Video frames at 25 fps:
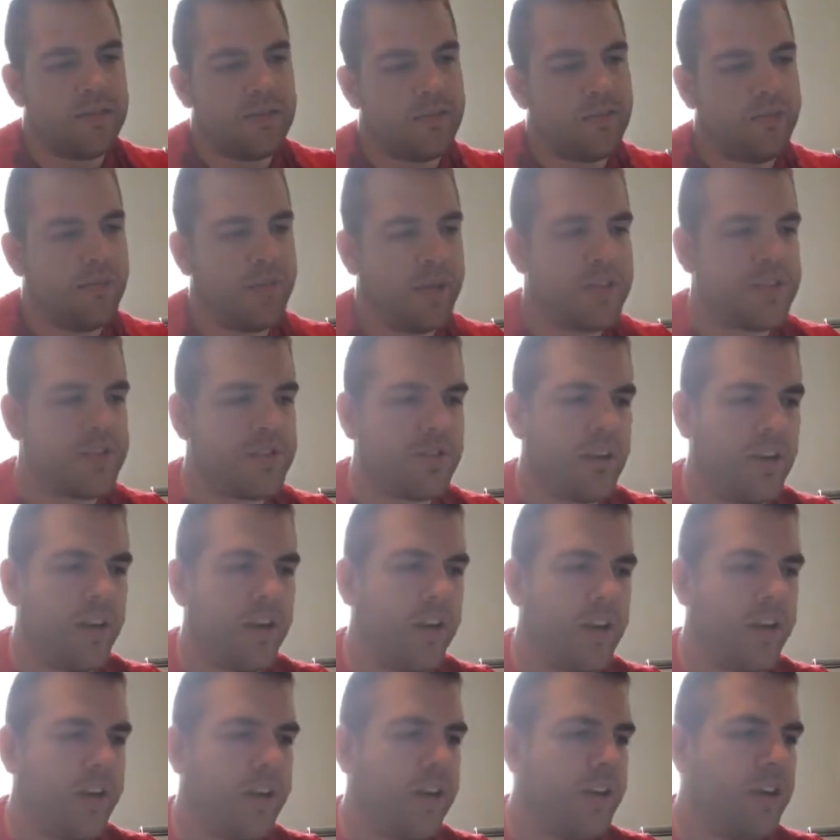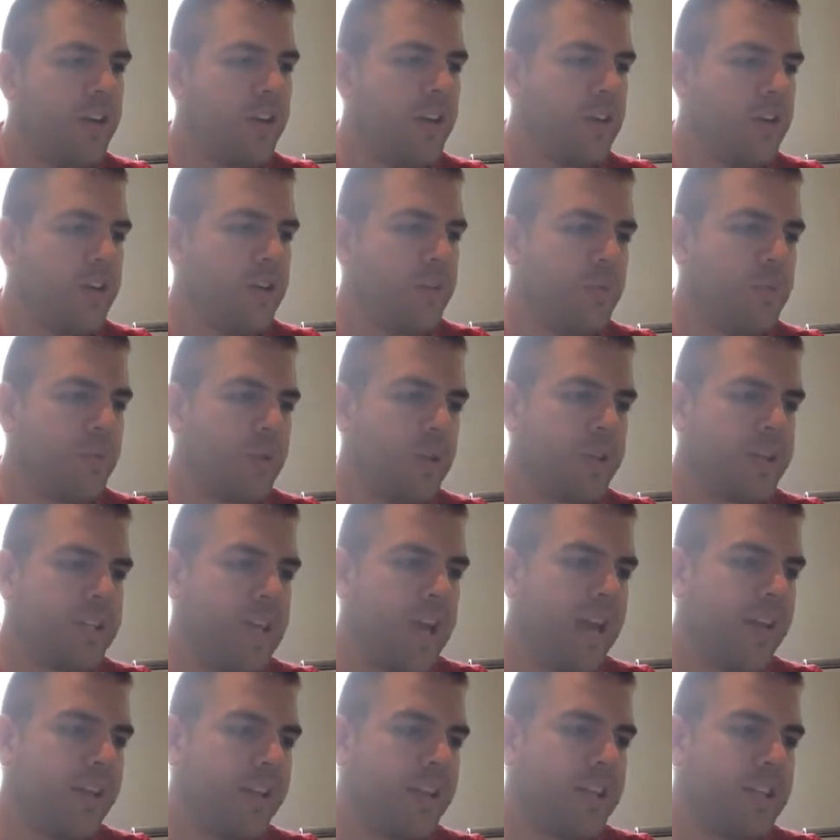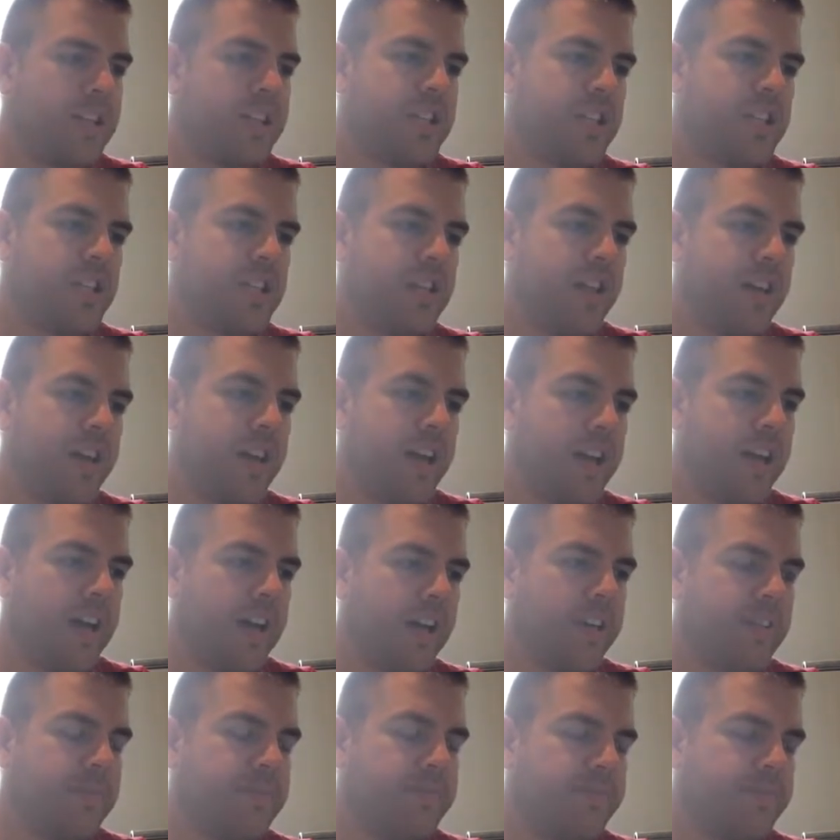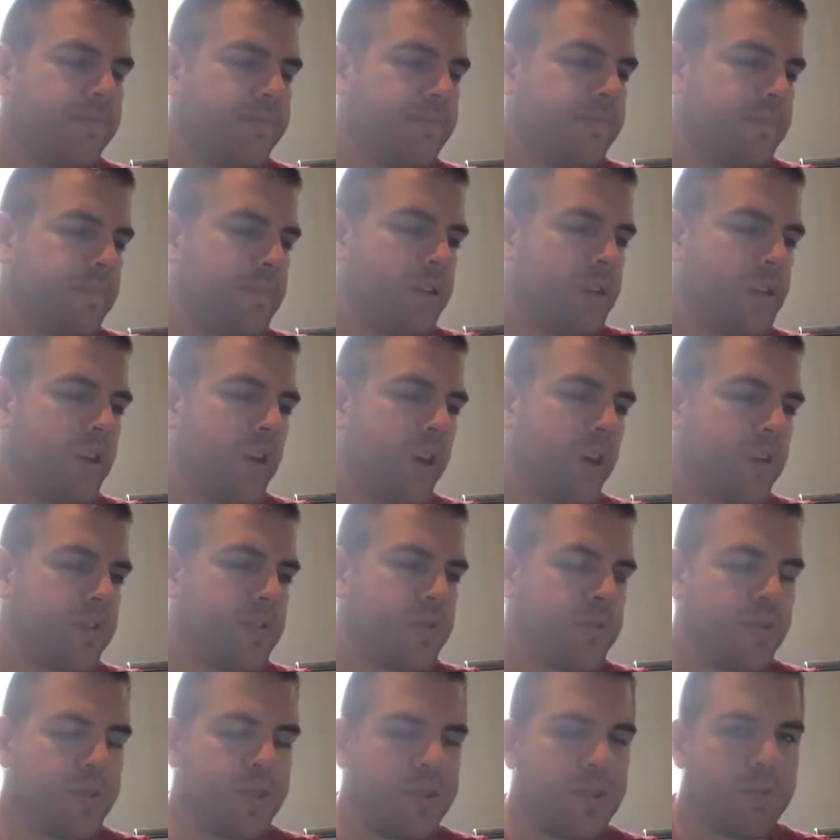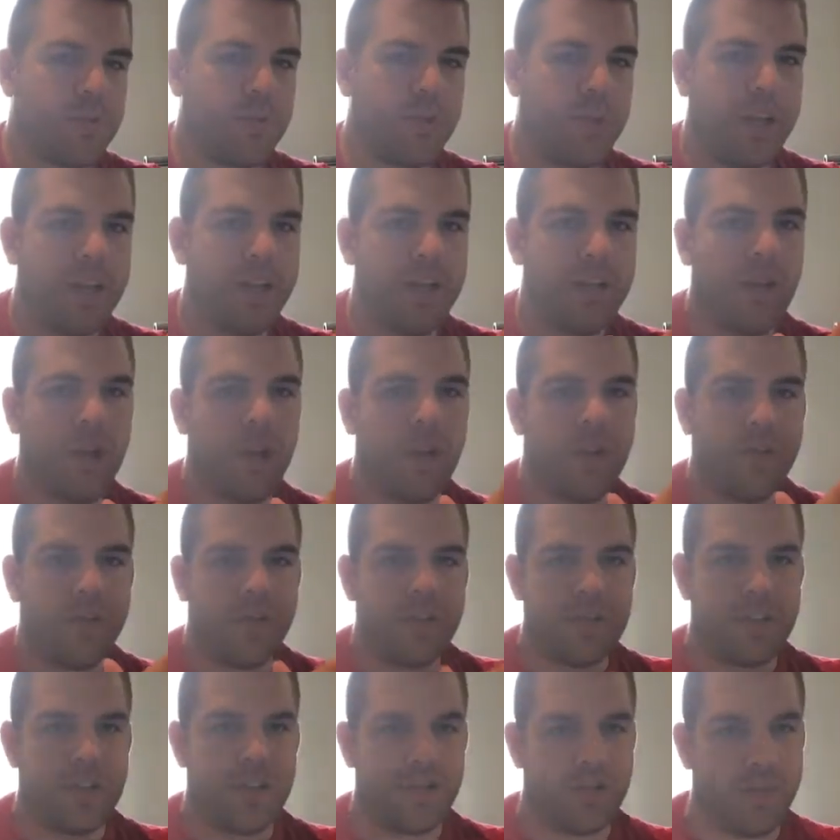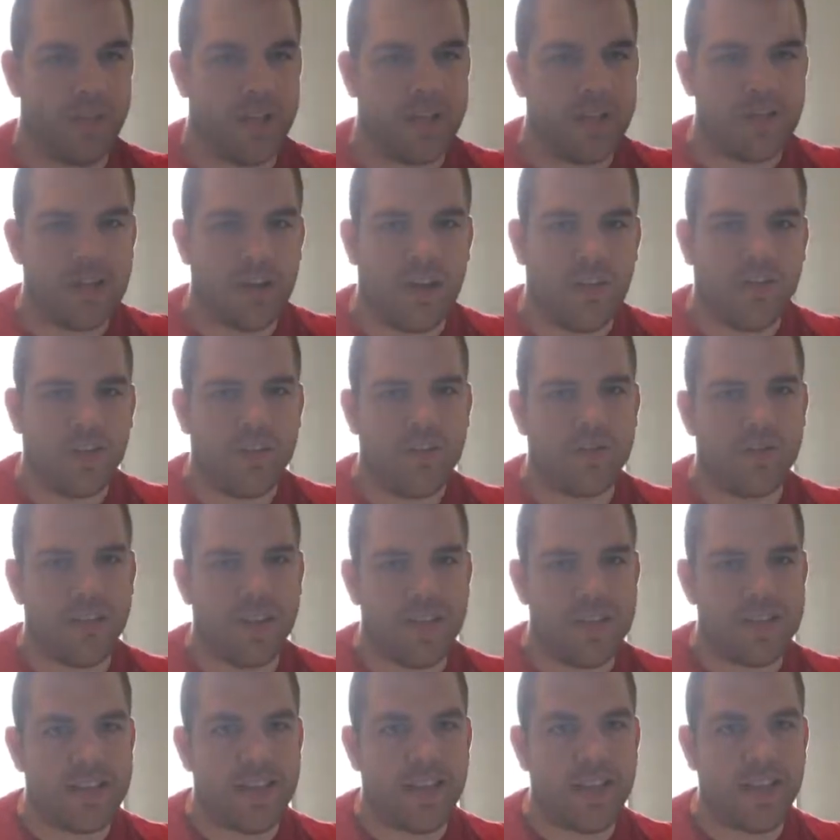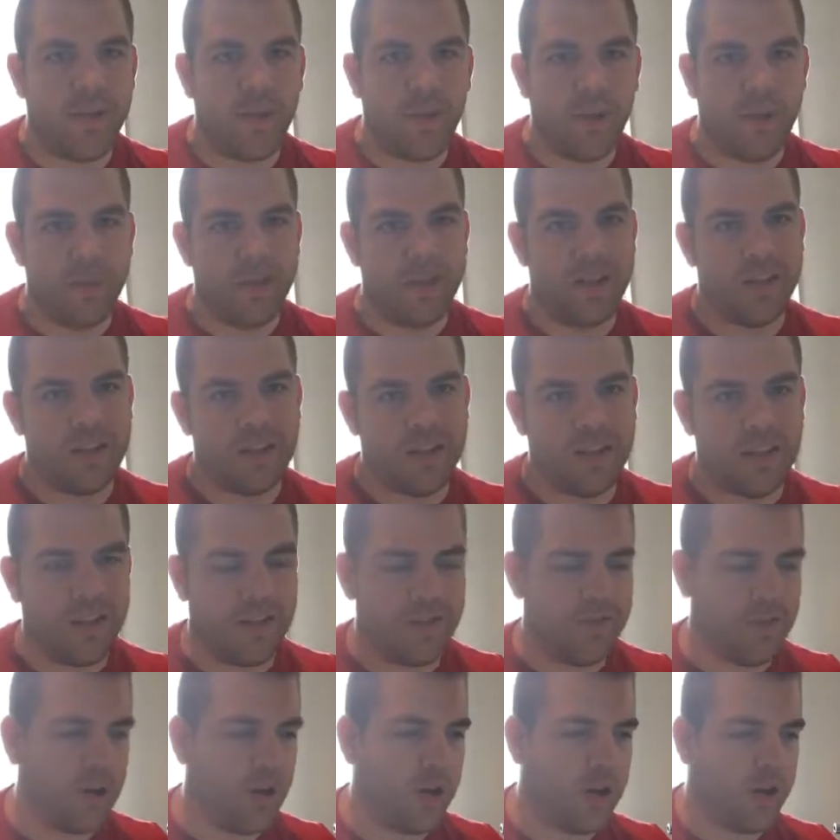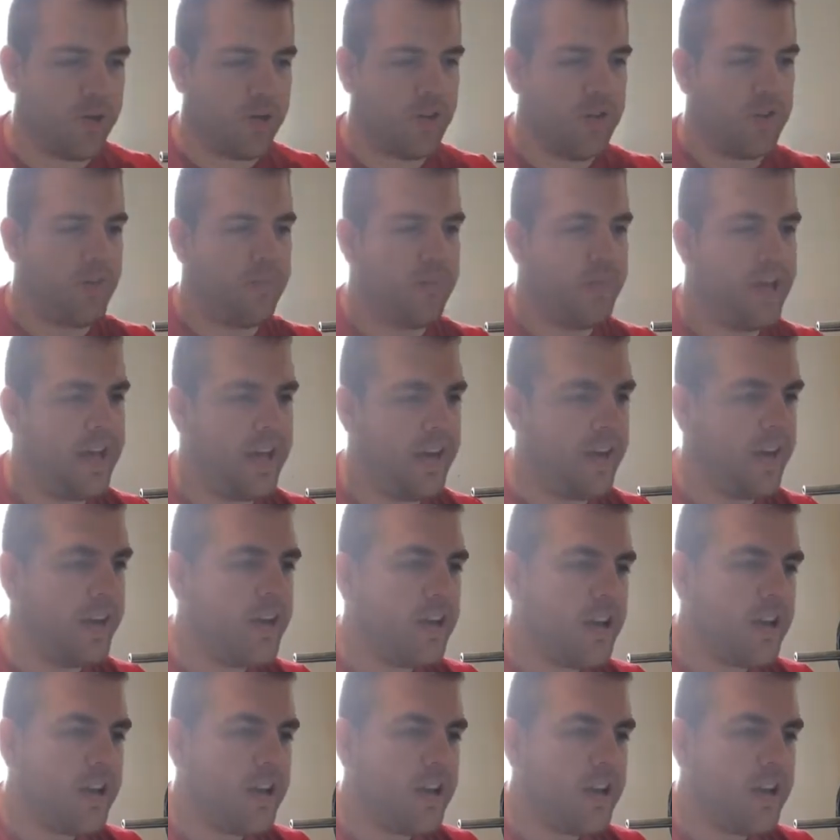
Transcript: based on mortality charts, which is what all of this is based off of, they say that women live longer than men.